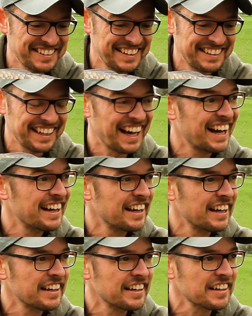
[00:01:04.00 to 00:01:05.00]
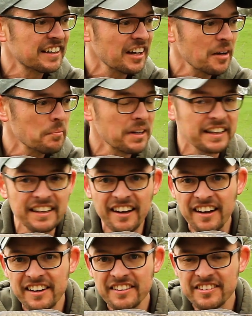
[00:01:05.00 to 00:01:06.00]
I did that, and a couple of
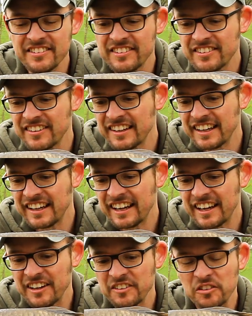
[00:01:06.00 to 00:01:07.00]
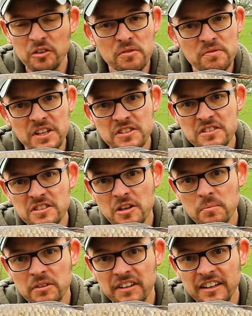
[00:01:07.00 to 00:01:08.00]
casts, and I saw a fish
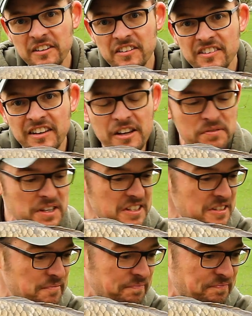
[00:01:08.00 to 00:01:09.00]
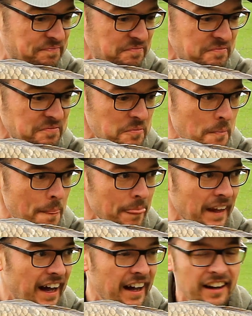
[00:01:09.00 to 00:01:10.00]
scooping around on the surface,
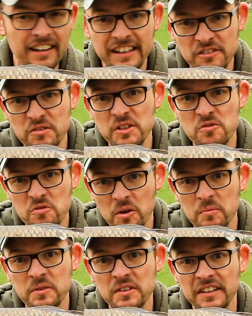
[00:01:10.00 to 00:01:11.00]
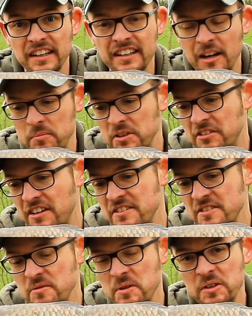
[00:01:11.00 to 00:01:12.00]
and I literally dropped a couple of
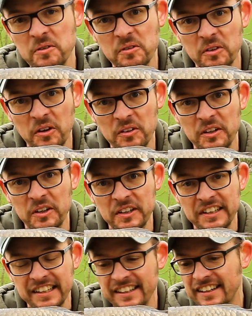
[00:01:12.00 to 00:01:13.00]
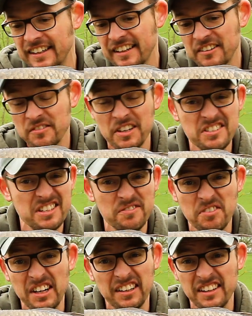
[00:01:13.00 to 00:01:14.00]
grains of sweetcorn on a hook, virtually
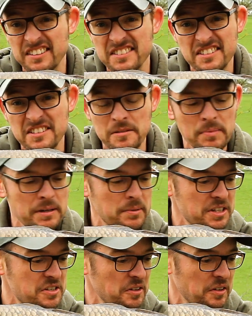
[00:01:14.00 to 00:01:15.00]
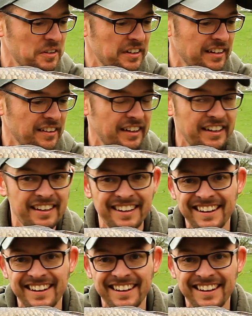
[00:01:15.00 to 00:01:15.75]
free line, as just a BB shot on the line,